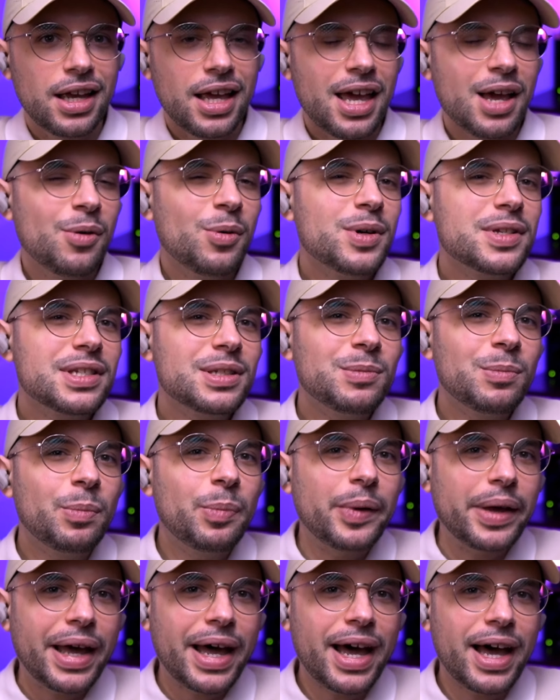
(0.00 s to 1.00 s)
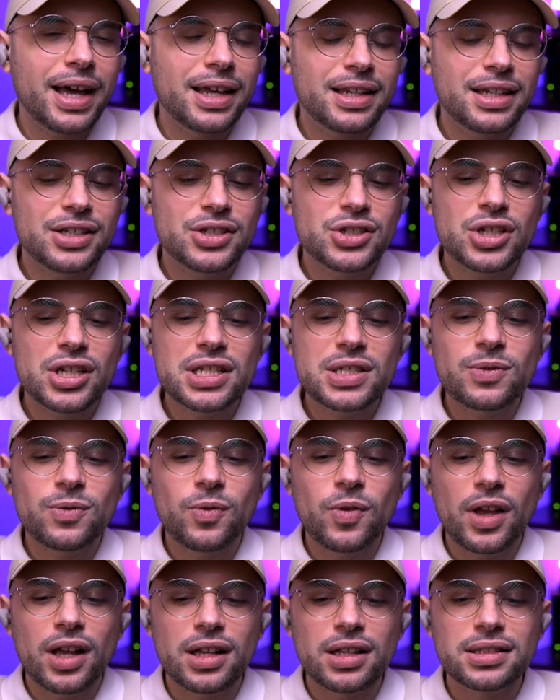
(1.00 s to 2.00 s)
It wasn't bad, it just
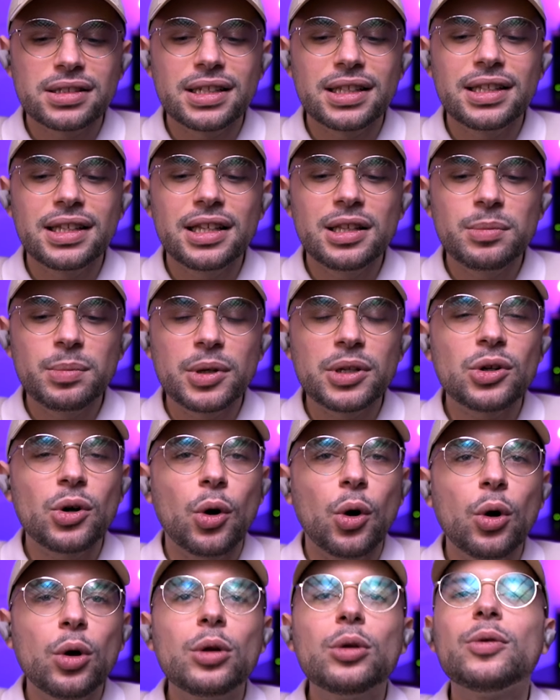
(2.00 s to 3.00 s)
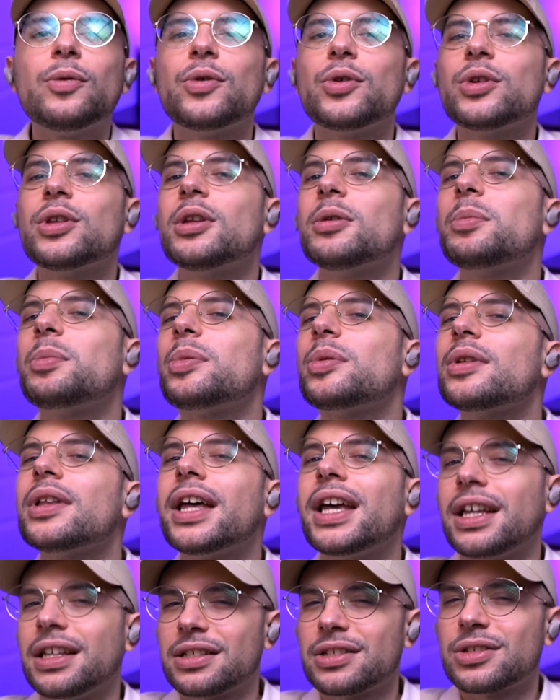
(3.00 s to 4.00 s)
felt a little bit all over the
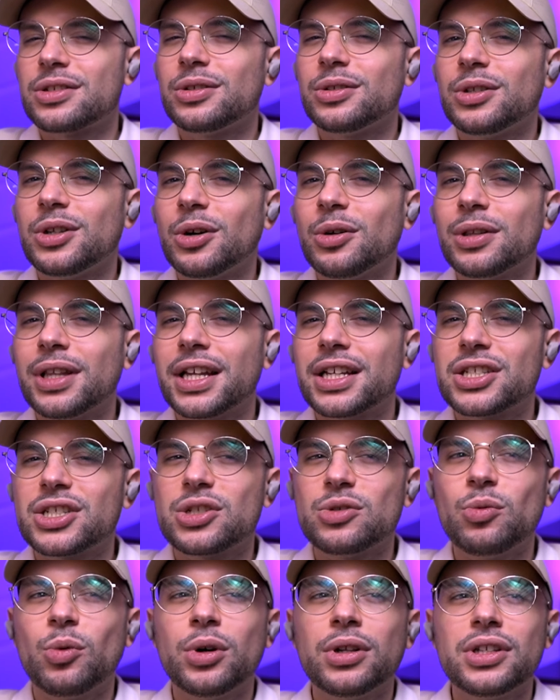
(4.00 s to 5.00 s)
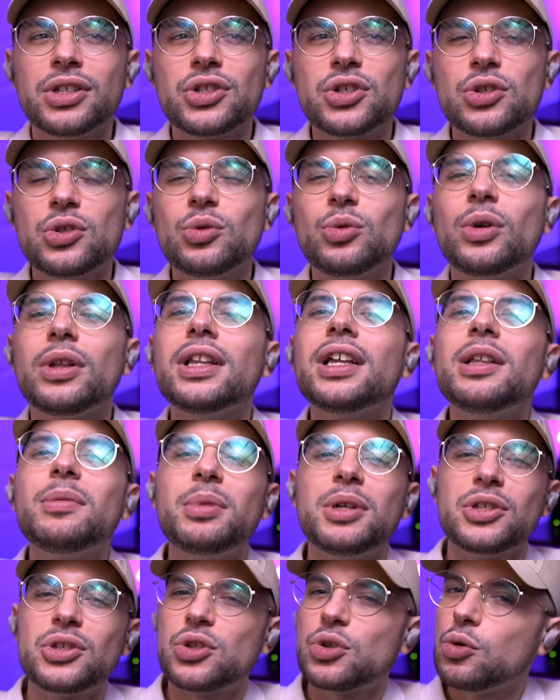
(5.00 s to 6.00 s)
place, you know, like she wanted to do a little
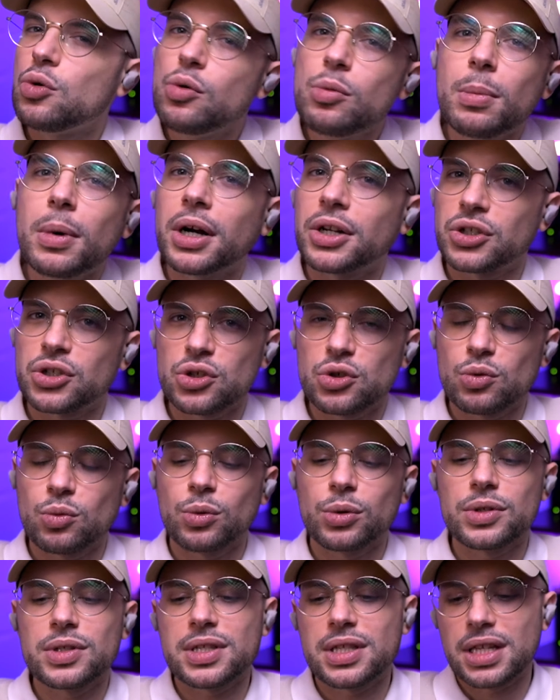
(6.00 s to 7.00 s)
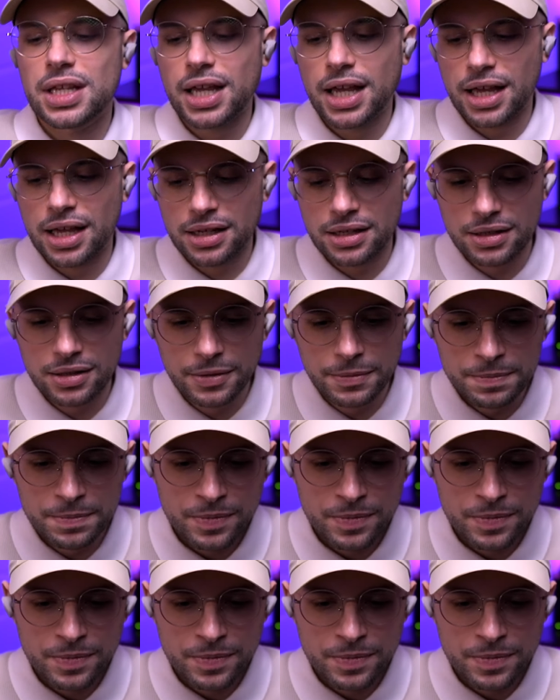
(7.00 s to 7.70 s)
bit too much towards the end.